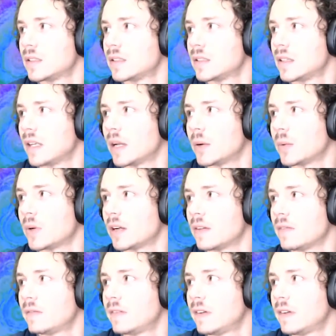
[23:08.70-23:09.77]
Now we're at
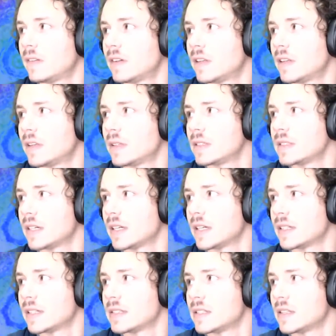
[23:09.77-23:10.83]
50
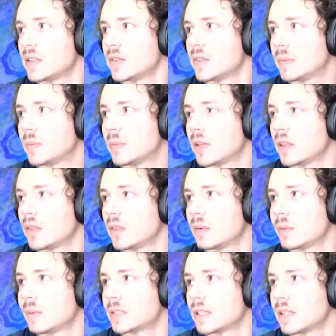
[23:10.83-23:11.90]
milliseconds and
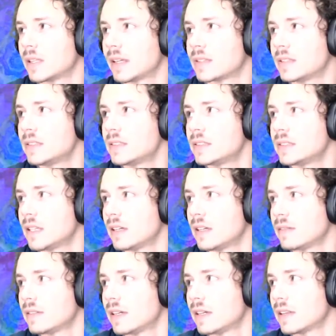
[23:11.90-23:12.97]
3.3% lags. This is
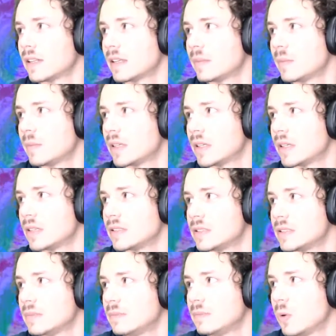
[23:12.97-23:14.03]
definitely, I think, putting on
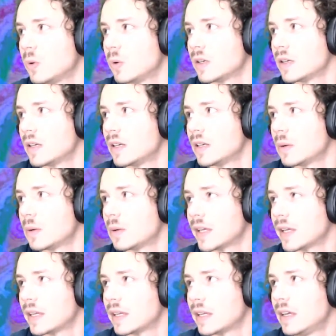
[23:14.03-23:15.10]
some more. We're only at
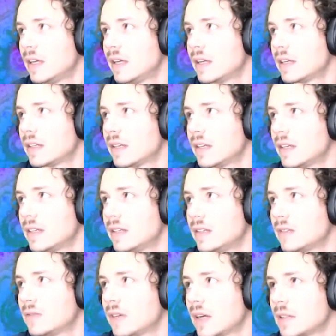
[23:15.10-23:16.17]
19
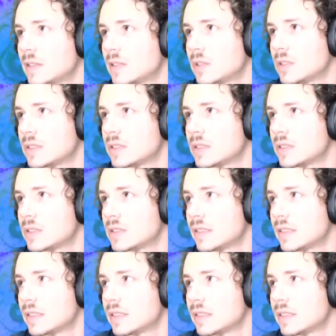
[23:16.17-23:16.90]
frames per second.